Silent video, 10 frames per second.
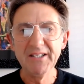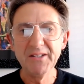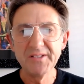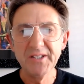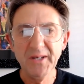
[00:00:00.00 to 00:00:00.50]
You
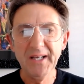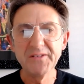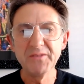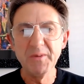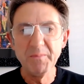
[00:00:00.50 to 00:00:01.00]
still have
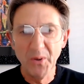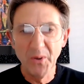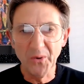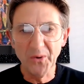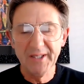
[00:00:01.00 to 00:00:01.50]
to
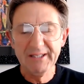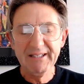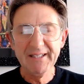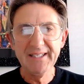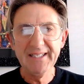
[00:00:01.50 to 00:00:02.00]
report
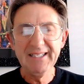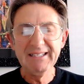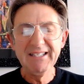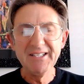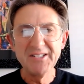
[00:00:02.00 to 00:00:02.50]
the
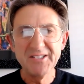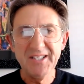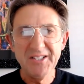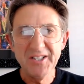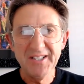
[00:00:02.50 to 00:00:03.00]

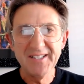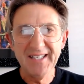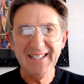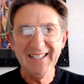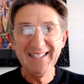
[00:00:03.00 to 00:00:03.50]

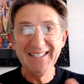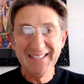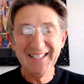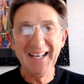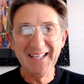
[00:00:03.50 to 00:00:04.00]
CGT
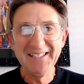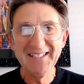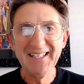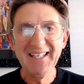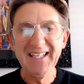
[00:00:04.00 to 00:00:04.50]
gain
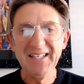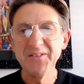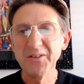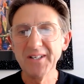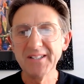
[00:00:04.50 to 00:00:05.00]
if
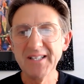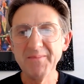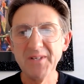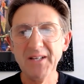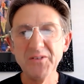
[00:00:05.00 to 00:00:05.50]

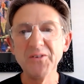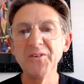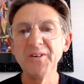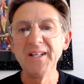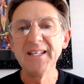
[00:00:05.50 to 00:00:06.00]

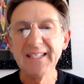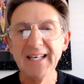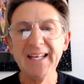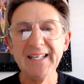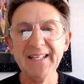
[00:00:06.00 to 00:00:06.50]
your
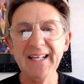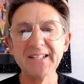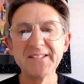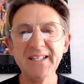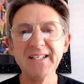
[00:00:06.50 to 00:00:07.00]
gain
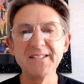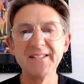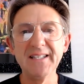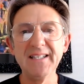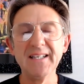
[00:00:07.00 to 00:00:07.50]
exceeds
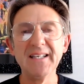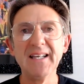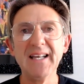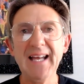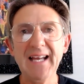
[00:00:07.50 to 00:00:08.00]
the
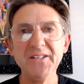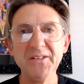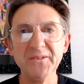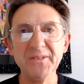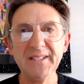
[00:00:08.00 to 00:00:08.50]

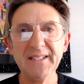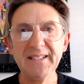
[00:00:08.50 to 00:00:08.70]
annual